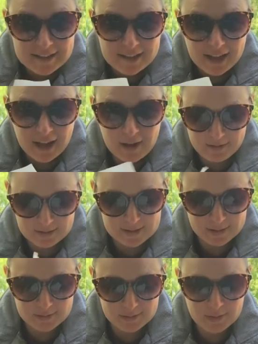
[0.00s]
okay, with
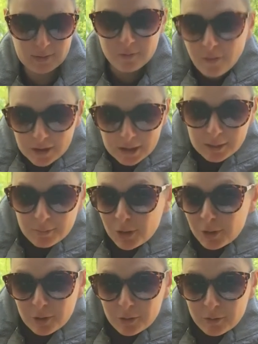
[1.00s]
some sort of funky
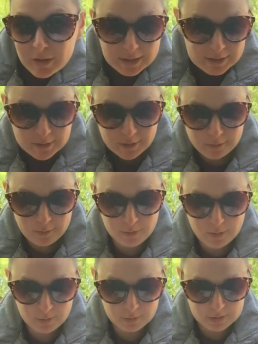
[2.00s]
move. Any sort of
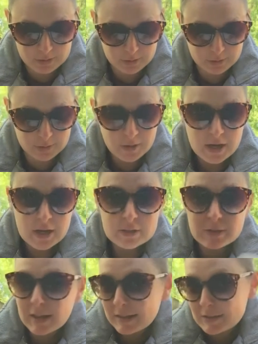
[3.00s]
movement will do.
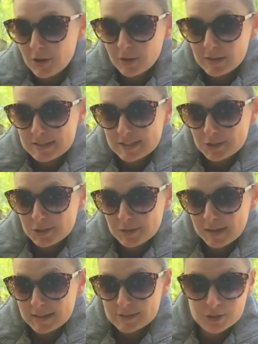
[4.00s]
So that's called the tissue
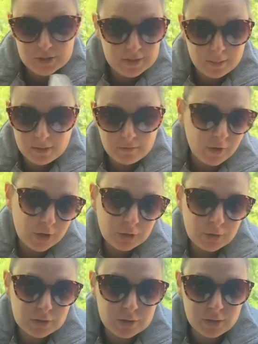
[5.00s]
dance, just something fun. You
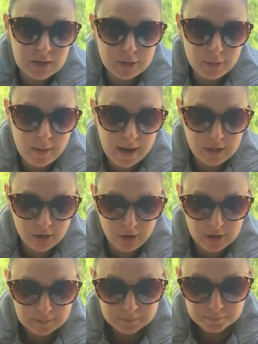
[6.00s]
can do it in your
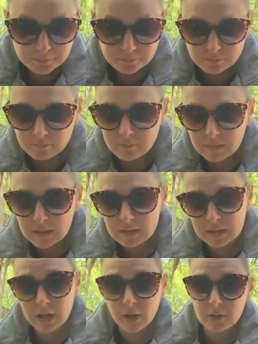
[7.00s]
backyard.
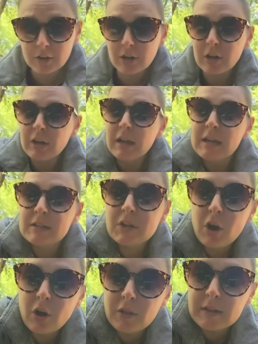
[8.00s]
The other is
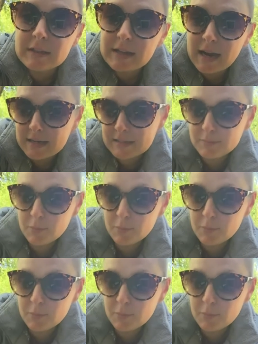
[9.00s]
called the dice